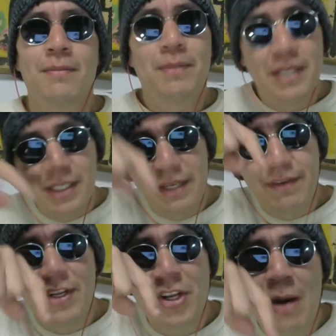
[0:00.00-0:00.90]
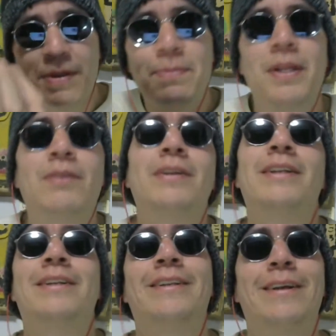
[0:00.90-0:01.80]
Please leave it in the comments below,
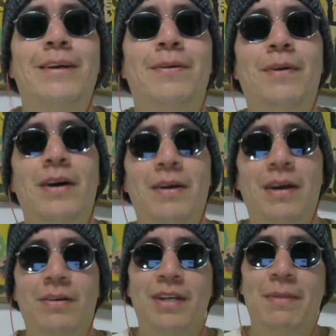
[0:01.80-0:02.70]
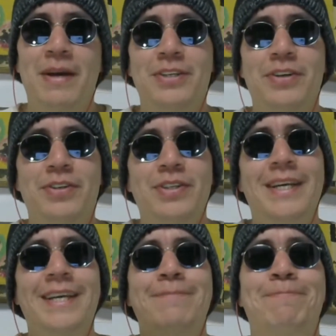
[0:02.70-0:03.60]
and I'll get back to you as soon as I
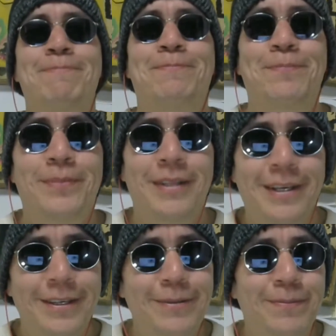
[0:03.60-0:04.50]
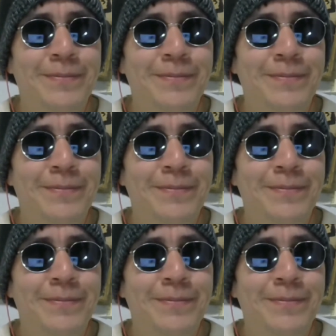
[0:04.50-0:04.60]
can. Thank you.